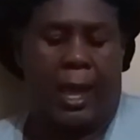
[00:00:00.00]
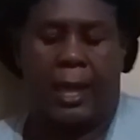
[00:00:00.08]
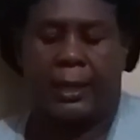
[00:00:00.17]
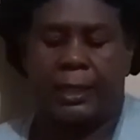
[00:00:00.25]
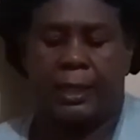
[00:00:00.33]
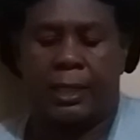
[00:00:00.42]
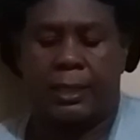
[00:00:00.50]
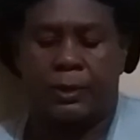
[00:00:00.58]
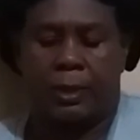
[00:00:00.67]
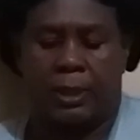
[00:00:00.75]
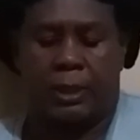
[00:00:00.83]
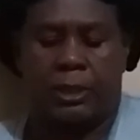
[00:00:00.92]
I think it's
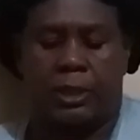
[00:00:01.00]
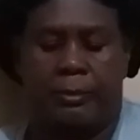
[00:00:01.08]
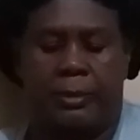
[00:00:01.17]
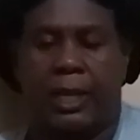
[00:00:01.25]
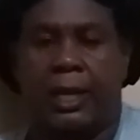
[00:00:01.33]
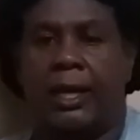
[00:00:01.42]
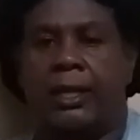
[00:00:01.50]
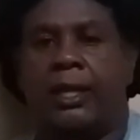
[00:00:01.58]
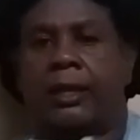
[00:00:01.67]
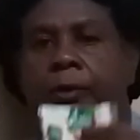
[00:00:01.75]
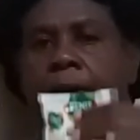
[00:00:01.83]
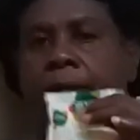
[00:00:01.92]
only the Jamaican
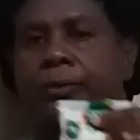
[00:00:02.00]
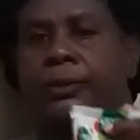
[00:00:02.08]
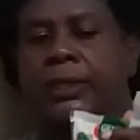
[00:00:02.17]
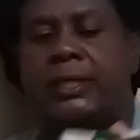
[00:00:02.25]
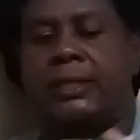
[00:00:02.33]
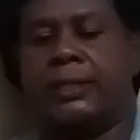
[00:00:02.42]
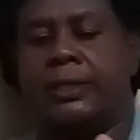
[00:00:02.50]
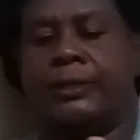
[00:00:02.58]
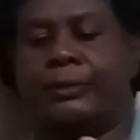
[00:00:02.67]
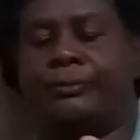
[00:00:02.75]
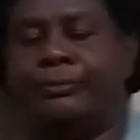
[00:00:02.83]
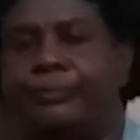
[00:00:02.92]
then going to know this, you
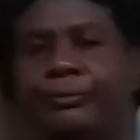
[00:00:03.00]
know.